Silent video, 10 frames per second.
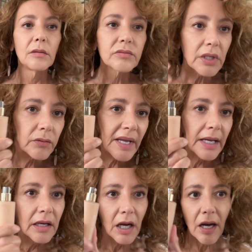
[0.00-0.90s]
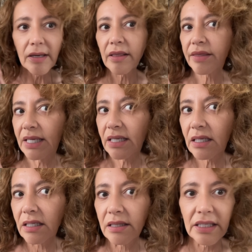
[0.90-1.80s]
So yeah, I
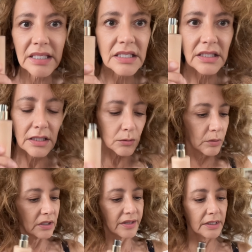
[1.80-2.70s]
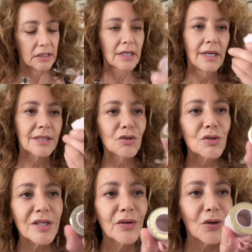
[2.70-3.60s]
think this is worth it. It's
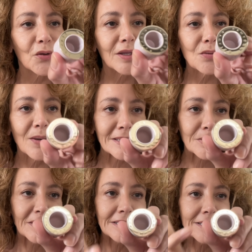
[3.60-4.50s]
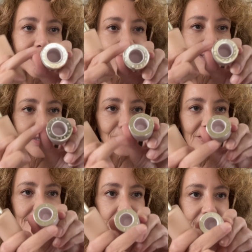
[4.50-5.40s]
also got the Westman Atelier
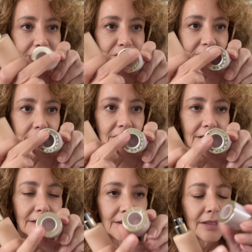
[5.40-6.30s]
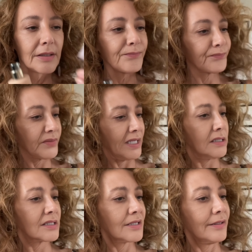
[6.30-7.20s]
written around the
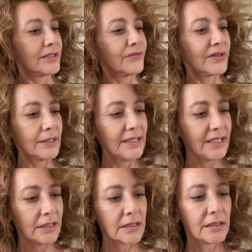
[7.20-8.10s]
inside of the lid.